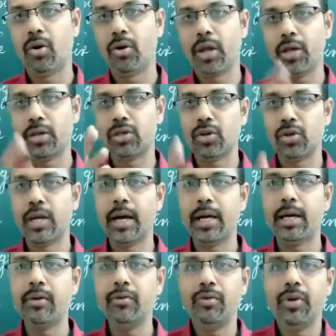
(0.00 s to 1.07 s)
Okay, so
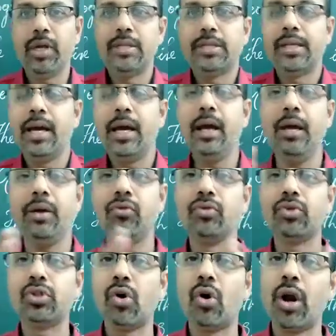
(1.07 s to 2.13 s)
that we say
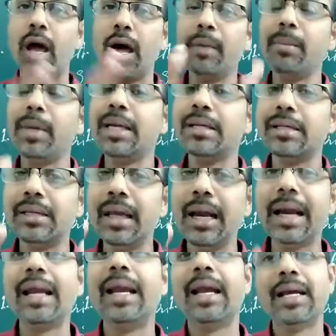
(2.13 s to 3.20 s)
solar means
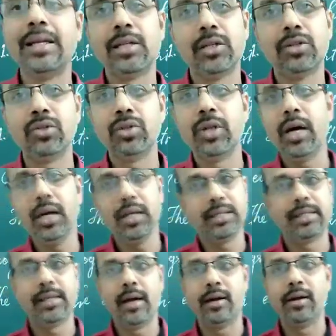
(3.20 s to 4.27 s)
related to the
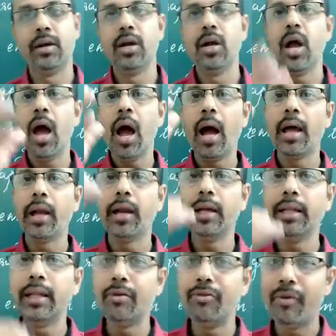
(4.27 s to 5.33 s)
sun,
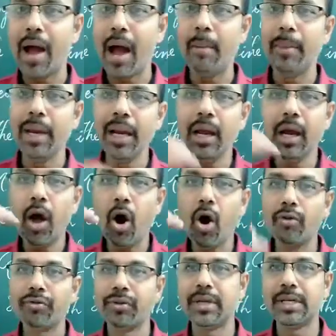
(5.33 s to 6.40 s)
and the family
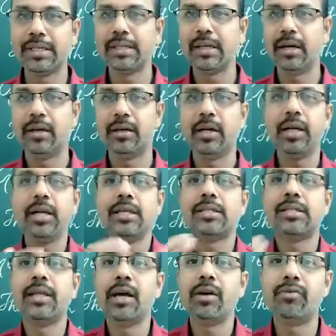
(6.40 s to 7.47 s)
of the sun is
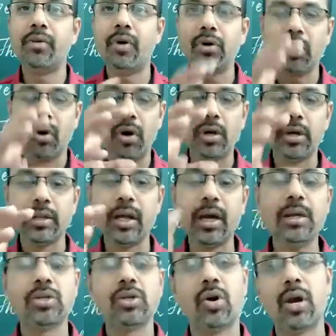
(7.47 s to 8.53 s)
therefore called
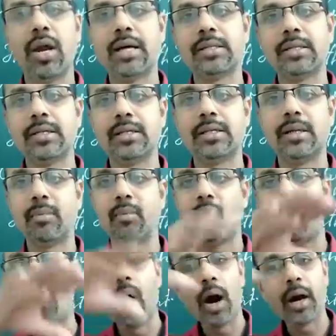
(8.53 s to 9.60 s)
the solar system.
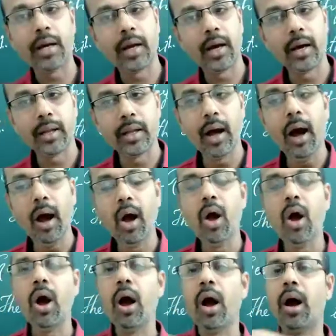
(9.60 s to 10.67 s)
What are
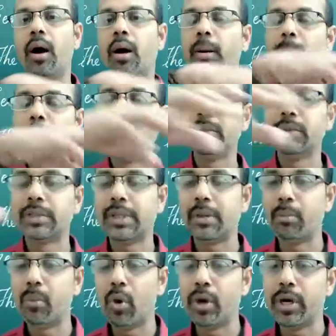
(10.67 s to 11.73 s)
the
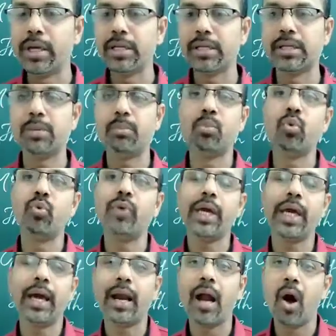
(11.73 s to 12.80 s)
bodies
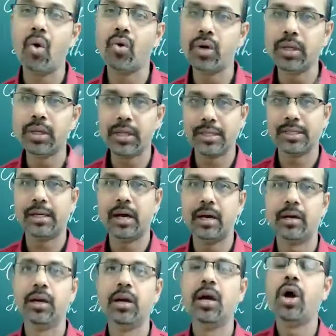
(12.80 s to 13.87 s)
moving around the sun